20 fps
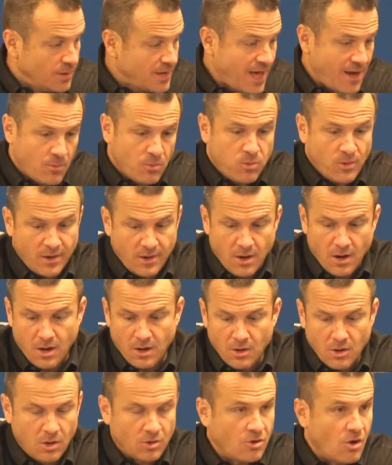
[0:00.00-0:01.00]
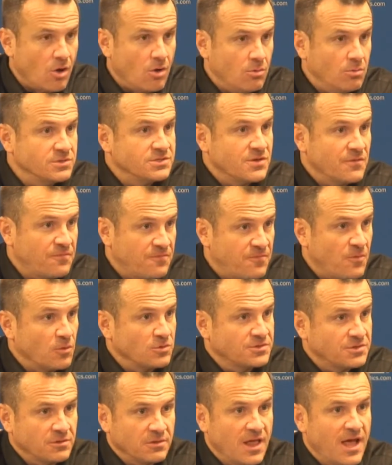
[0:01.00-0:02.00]
Yeah, our whole goal was to
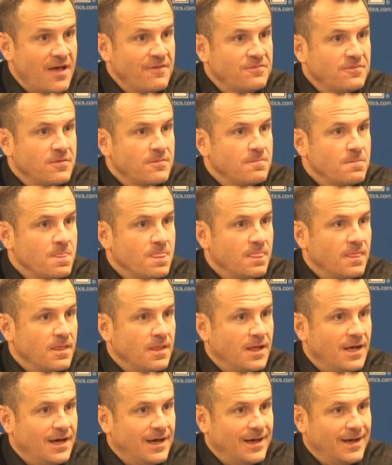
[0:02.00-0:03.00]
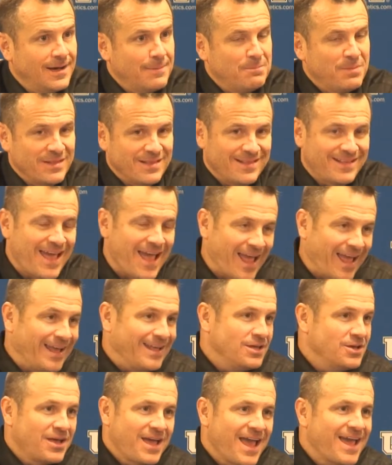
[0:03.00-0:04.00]
force her left, but
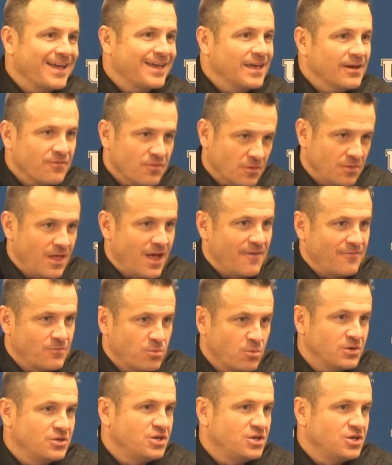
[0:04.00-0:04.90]
you can't give her left.